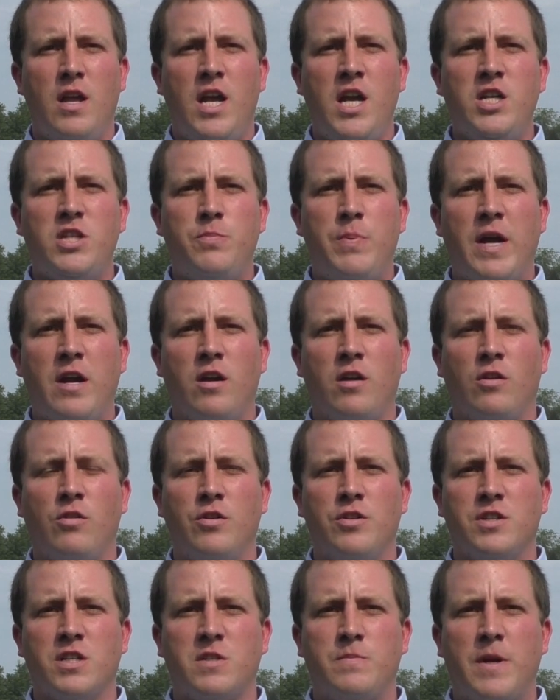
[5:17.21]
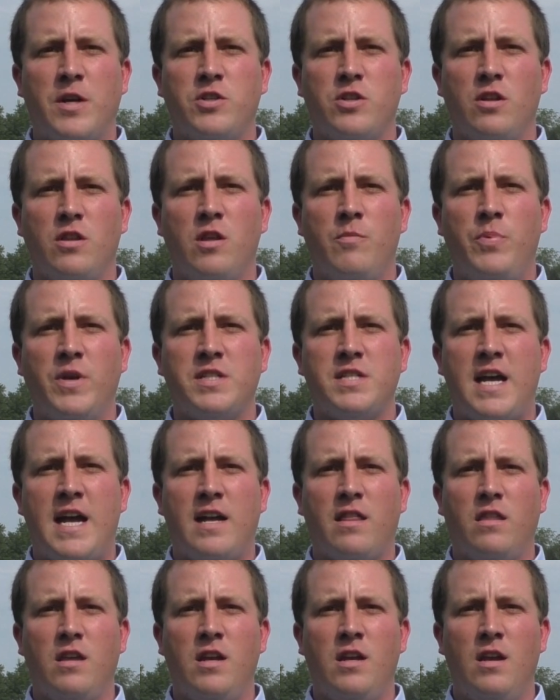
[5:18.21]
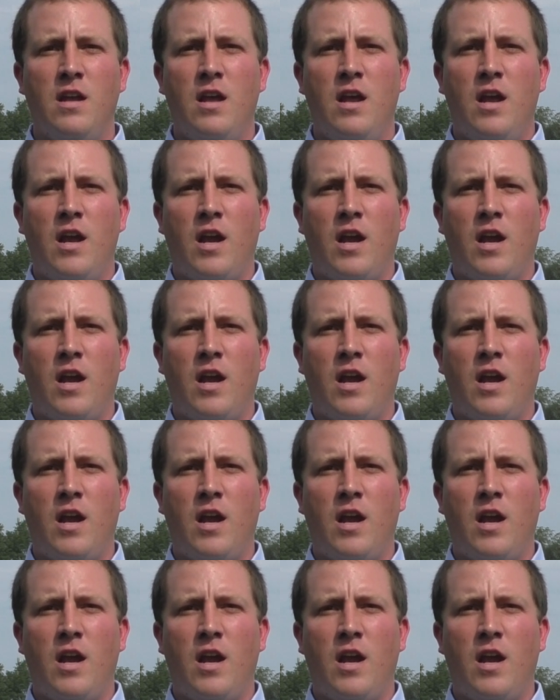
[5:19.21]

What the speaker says: Each pair includes a Special Olympics athlete